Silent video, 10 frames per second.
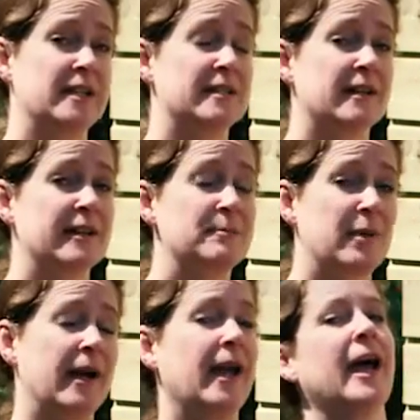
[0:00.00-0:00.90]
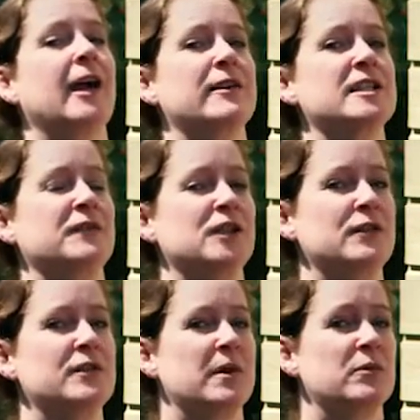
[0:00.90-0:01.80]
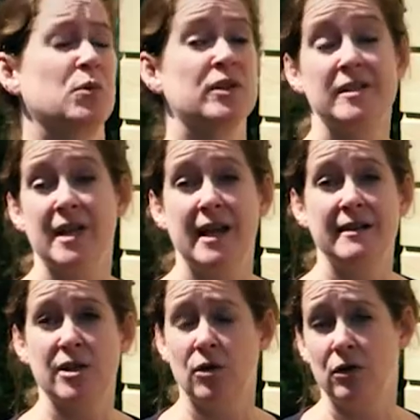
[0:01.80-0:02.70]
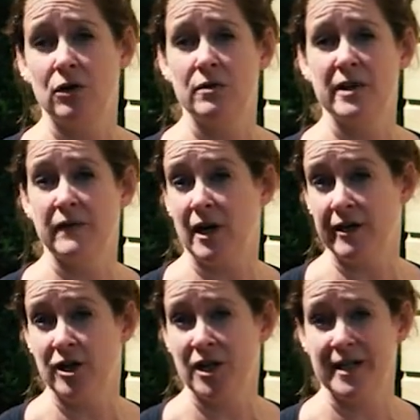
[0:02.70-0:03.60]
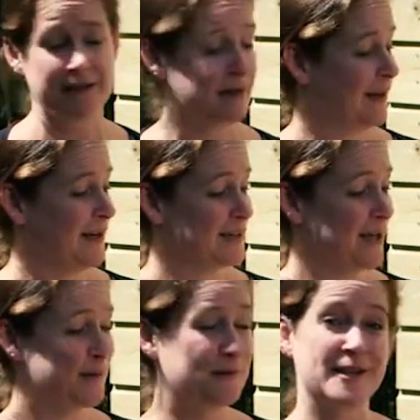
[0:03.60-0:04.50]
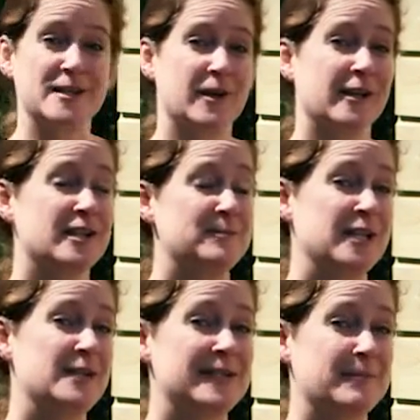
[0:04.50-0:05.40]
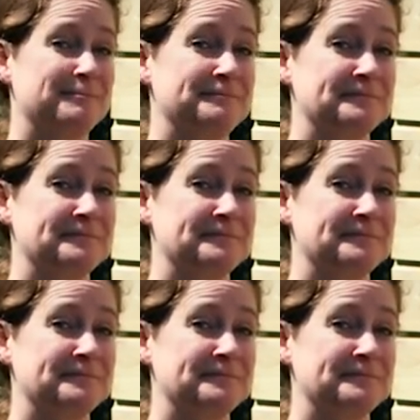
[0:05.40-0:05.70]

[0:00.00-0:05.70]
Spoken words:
designed by Harris for use with wood stains, oils, varnishes, so this is what I'm going to be using. So